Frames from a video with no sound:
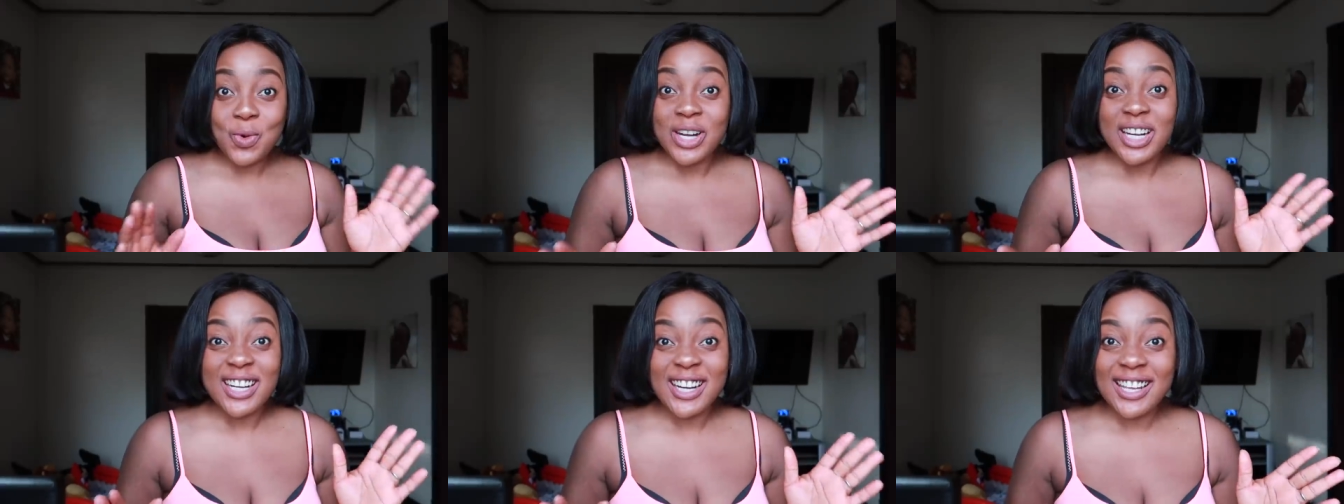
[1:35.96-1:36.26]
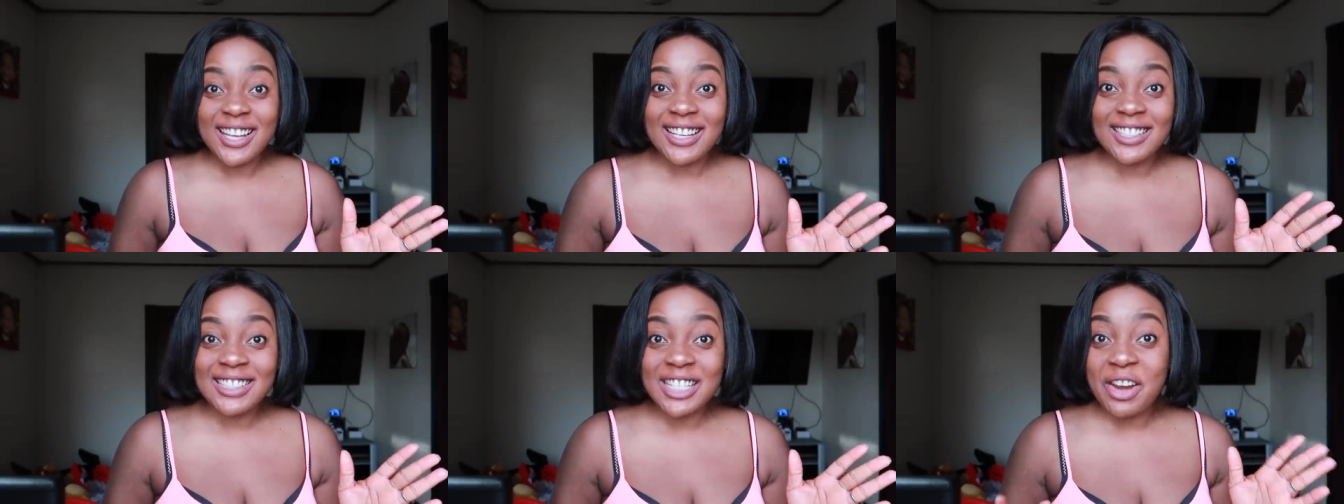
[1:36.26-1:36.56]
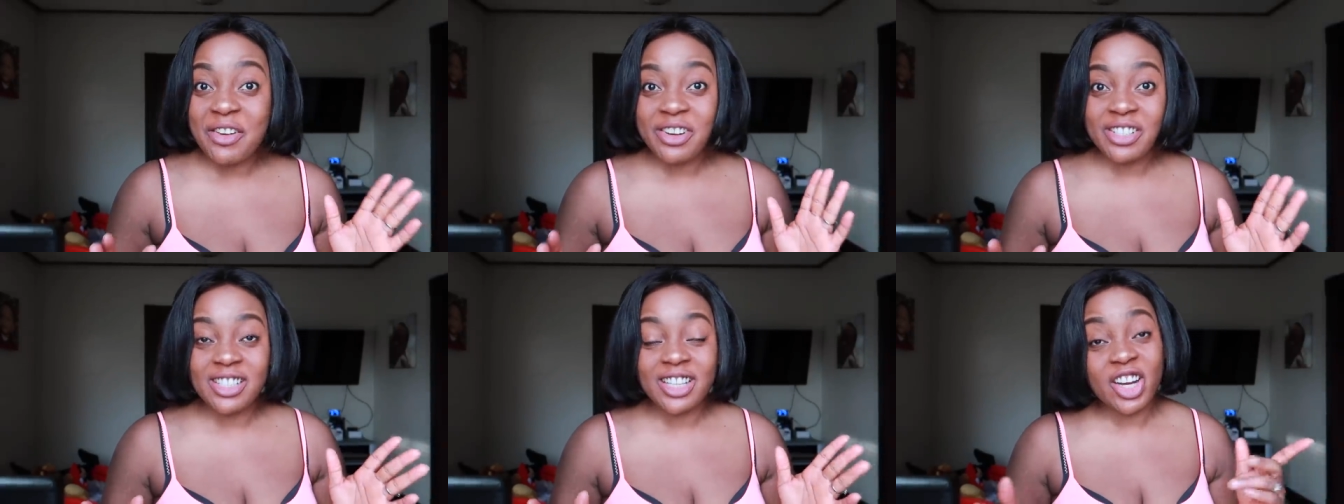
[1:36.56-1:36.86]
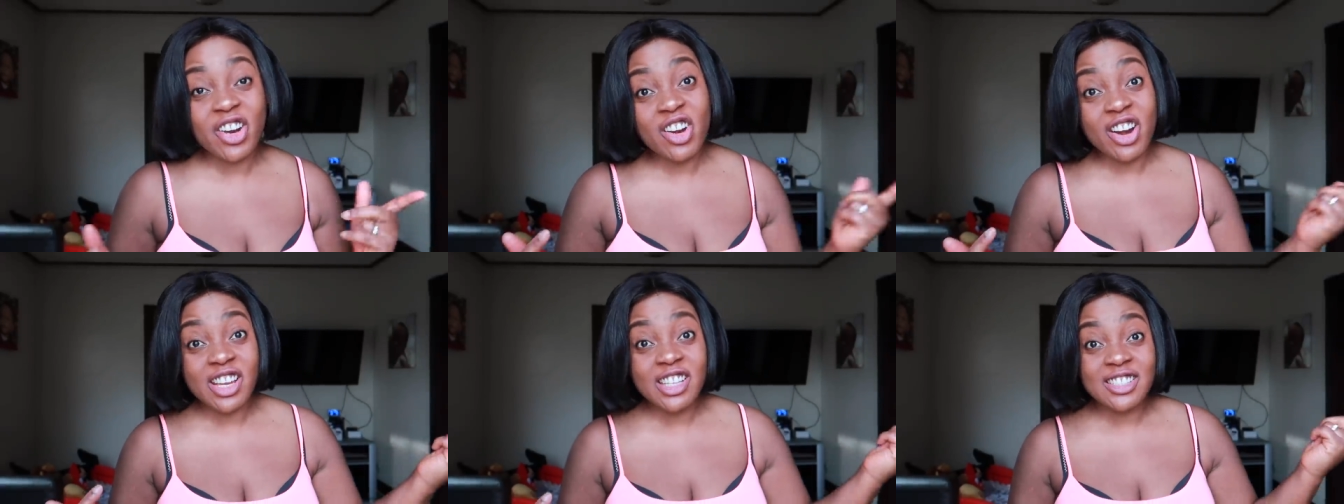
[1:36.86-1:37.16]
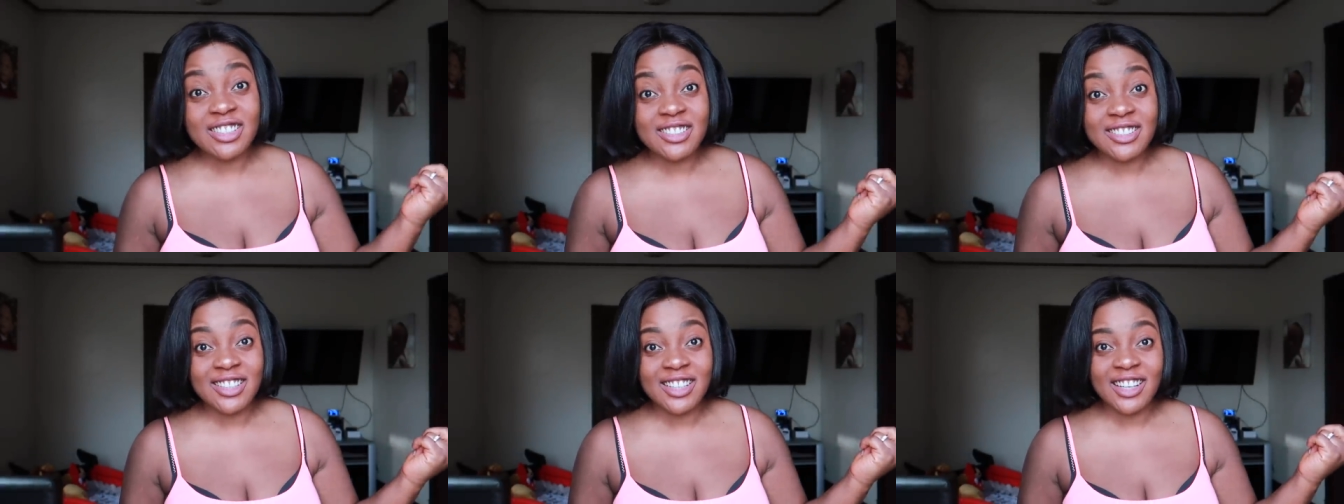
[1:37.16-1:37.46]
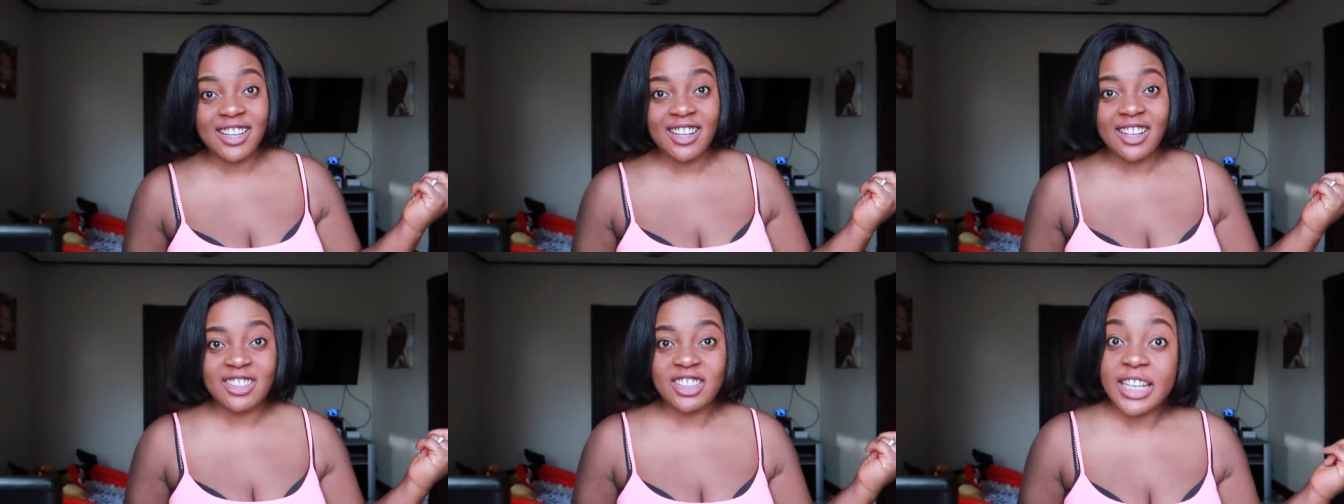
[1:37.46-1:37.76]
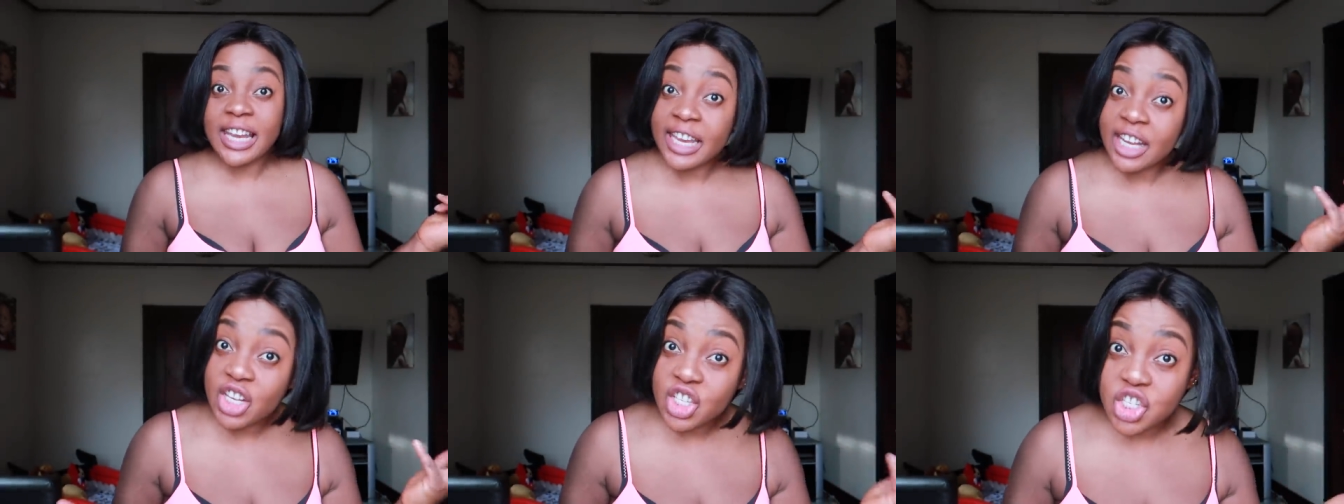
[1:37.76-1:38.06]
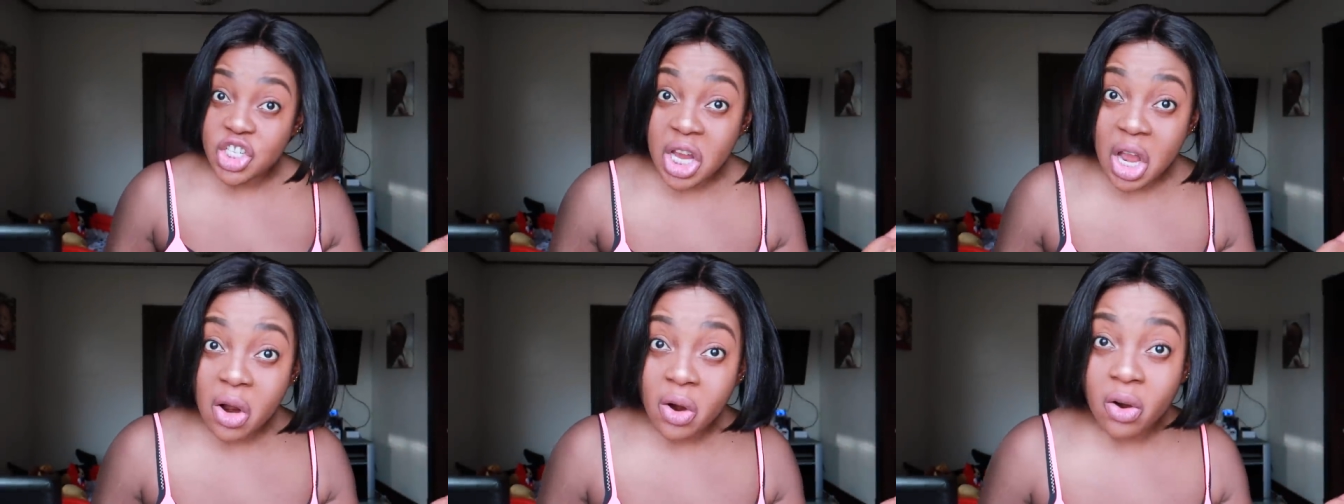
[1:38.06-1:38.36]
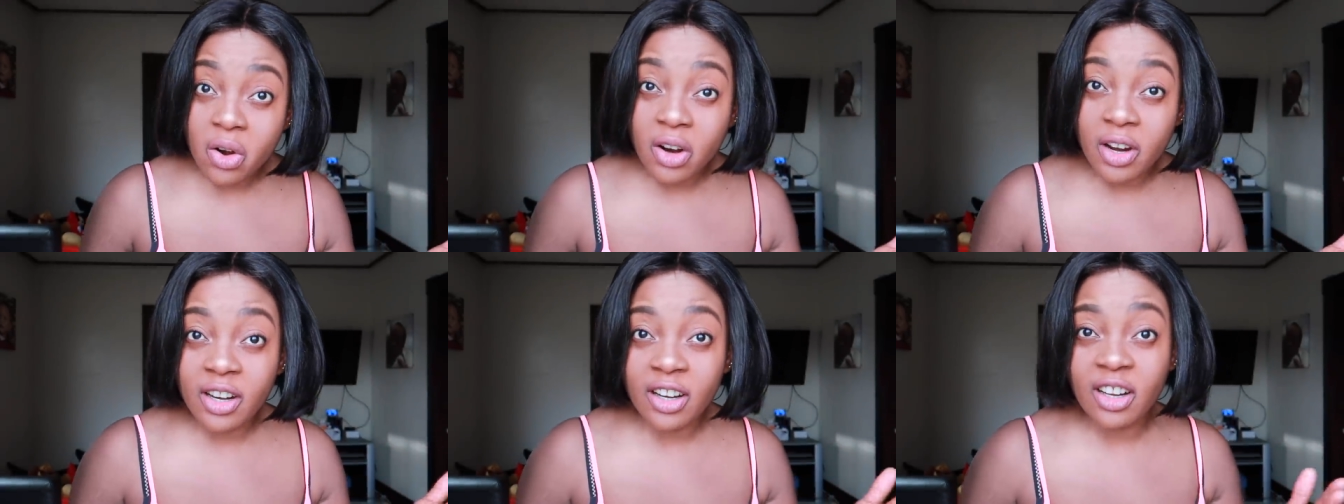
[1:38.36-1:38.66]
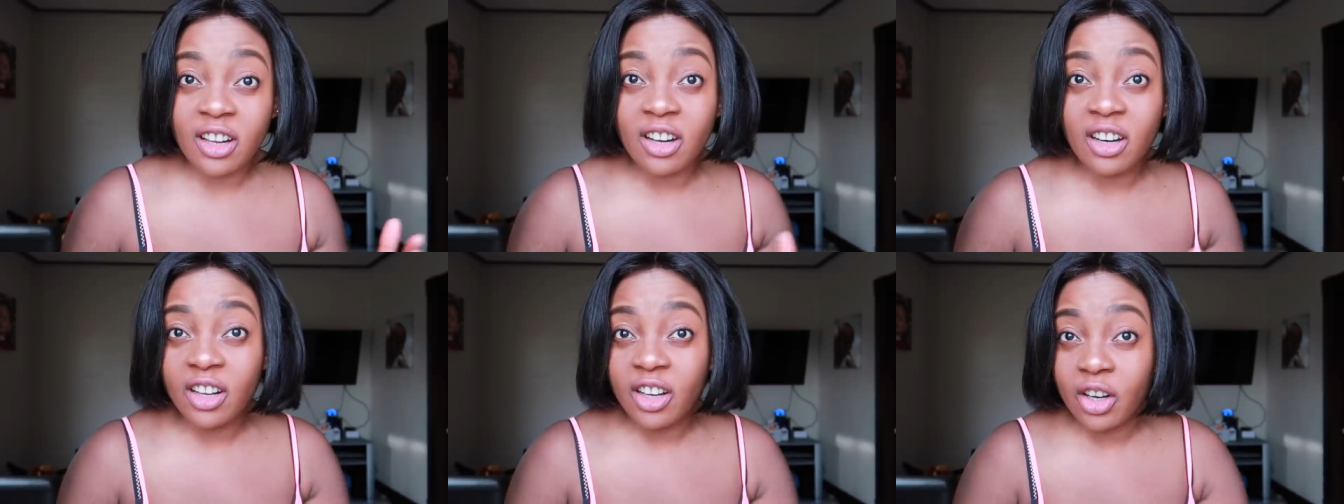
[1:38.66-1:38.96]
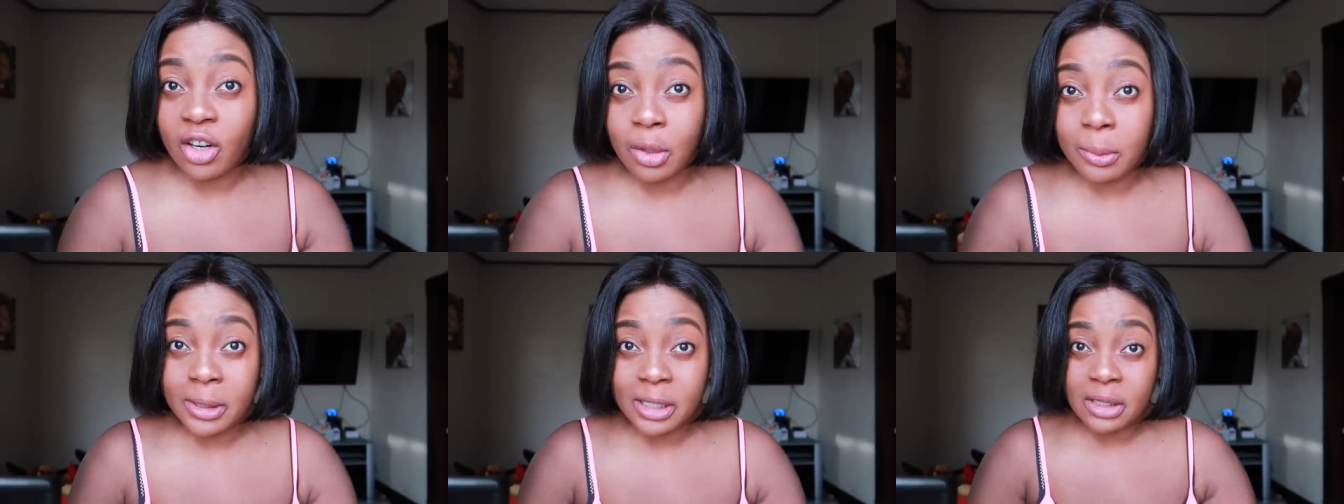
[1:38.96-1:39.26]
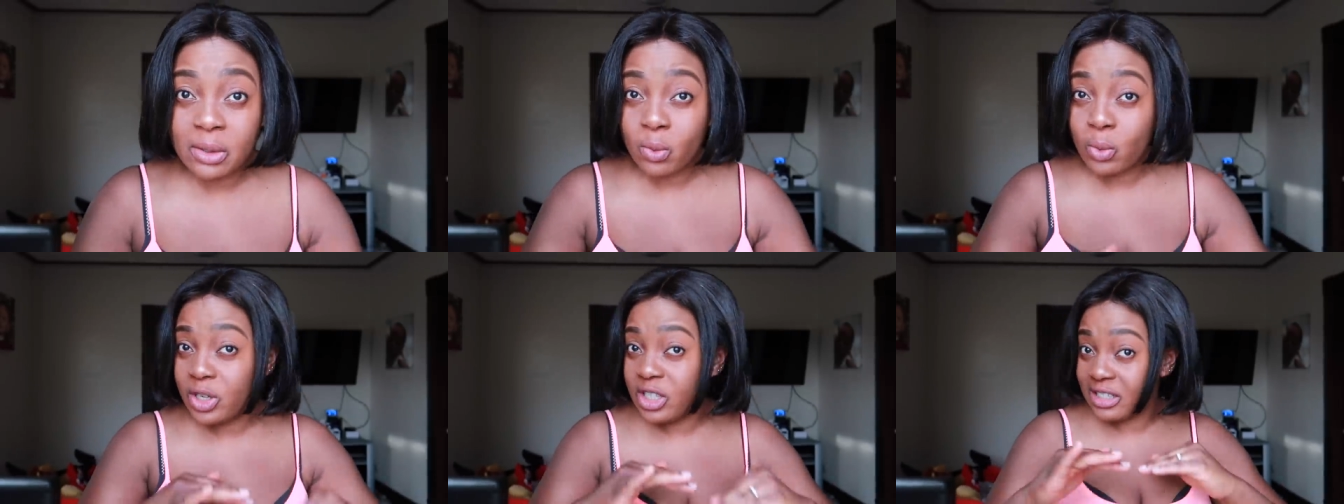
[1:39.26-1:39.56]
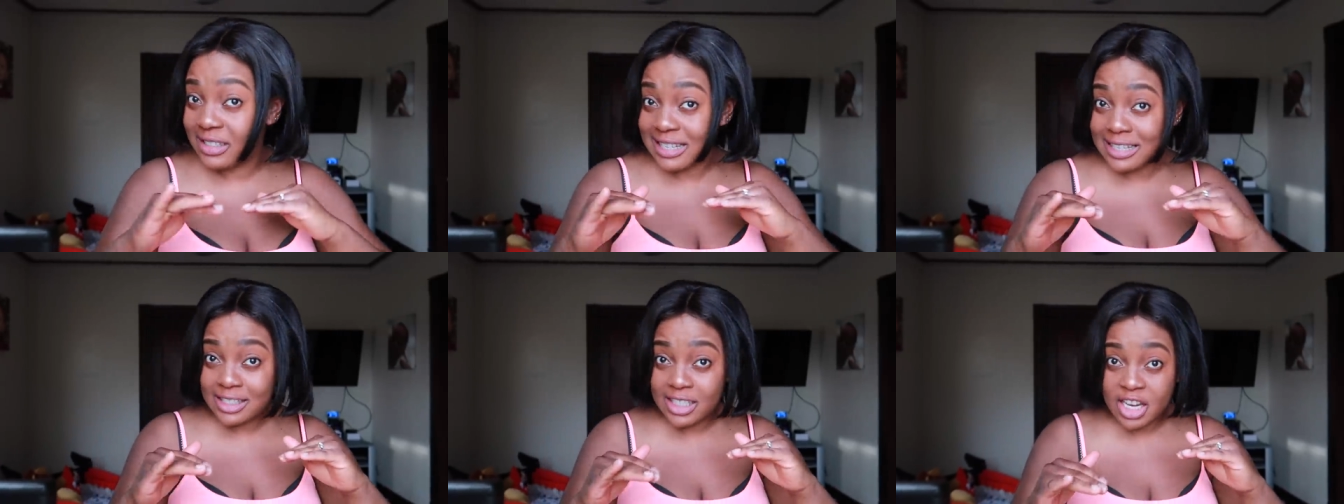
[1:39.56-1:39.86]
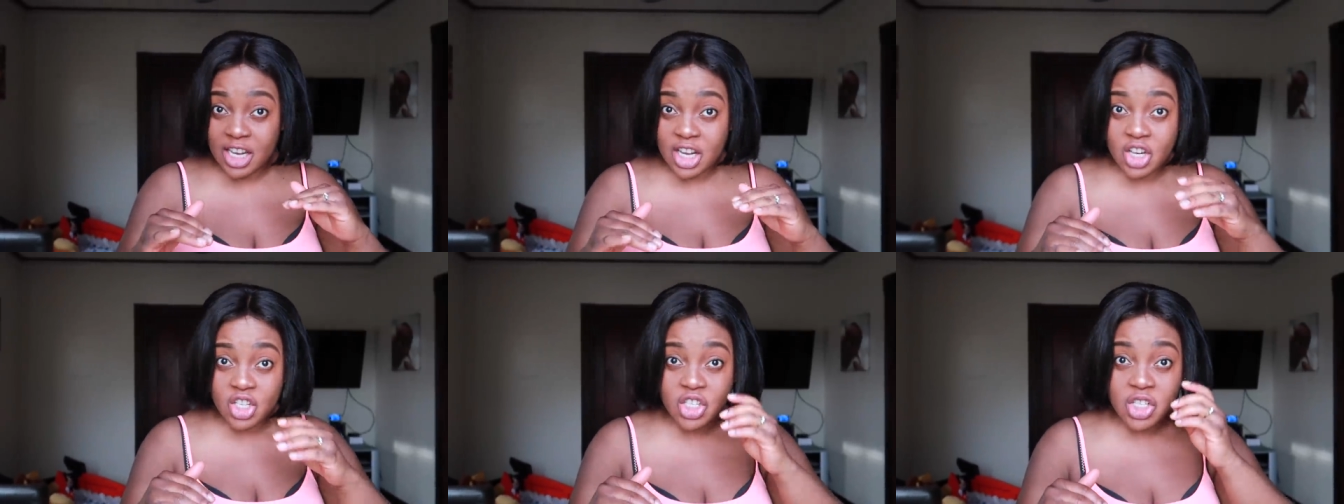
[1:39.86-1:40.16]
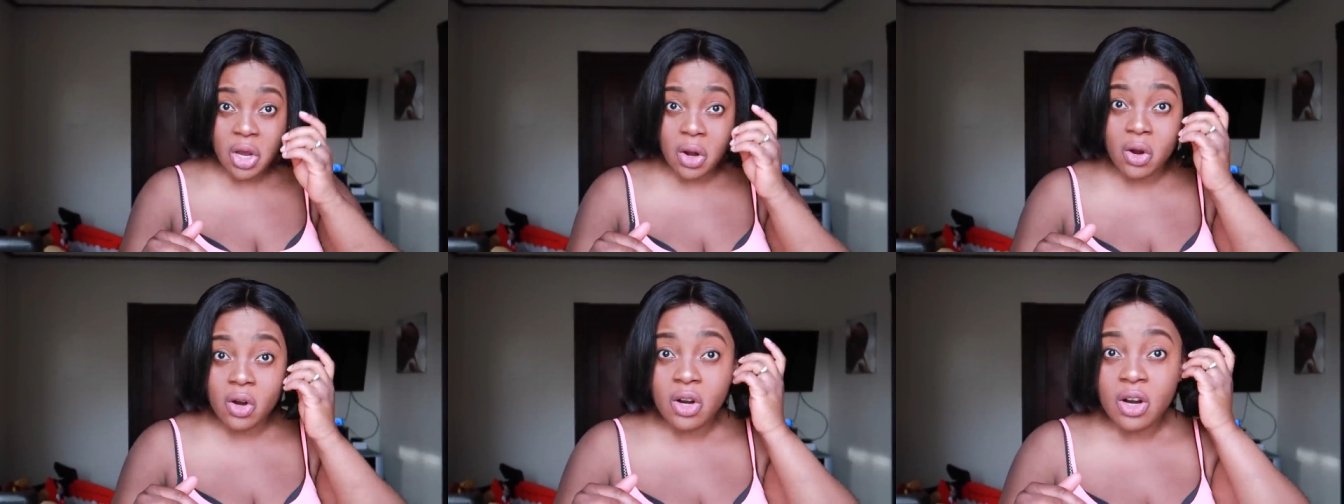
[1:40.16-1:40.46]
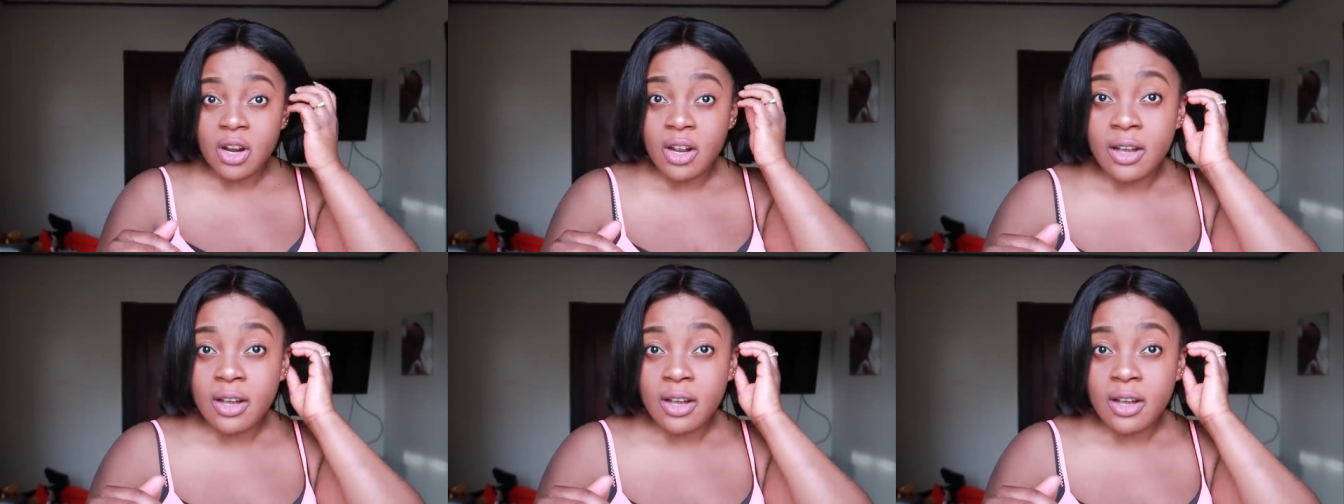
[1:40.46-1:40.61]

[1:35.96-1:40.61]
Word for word: what it is, currently Greg is uh, taking a shower, and uh, you know, when he's done taking a shower,